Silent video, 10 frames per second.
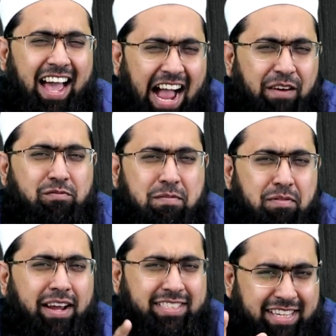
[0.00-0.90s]
I remember
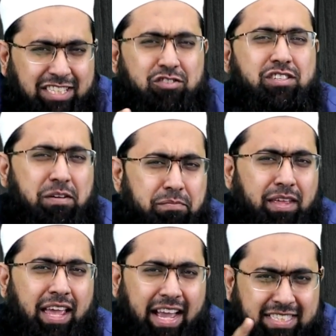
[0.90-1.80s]
I sent you
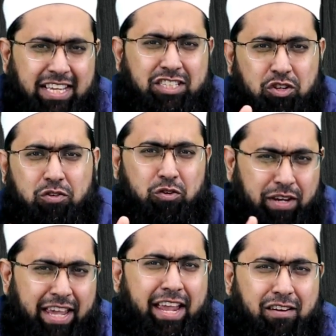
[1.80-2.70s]
something. I sent you to
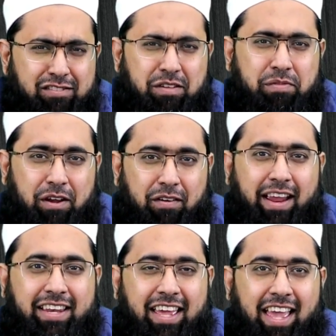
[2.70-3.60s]
take care of something,
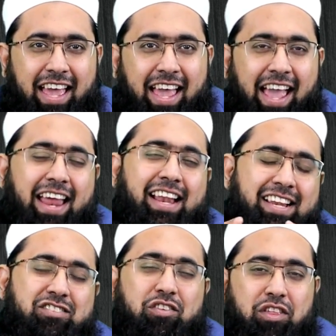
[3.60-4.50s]
right? And
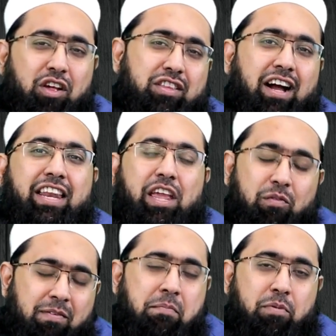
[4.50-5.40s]
Anas he
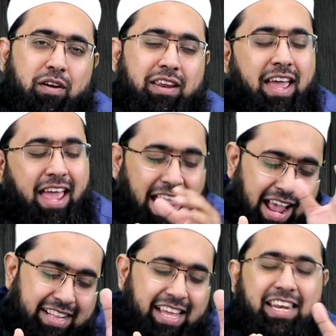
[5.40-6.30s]
remembered
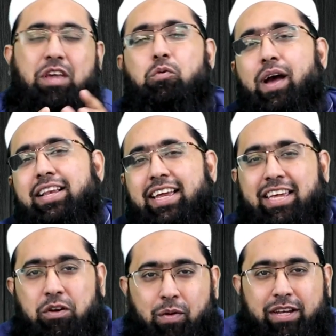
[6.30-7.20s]
and then he went and
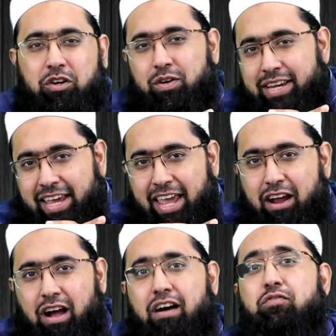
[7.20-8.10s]
he went to go take
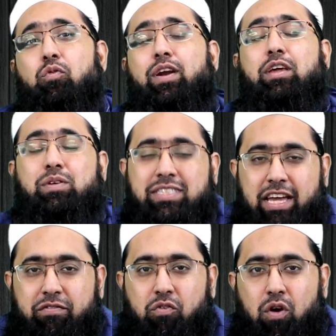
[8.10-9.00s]
care of what he was
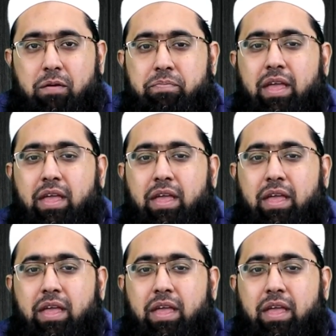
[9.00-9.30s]
sent for.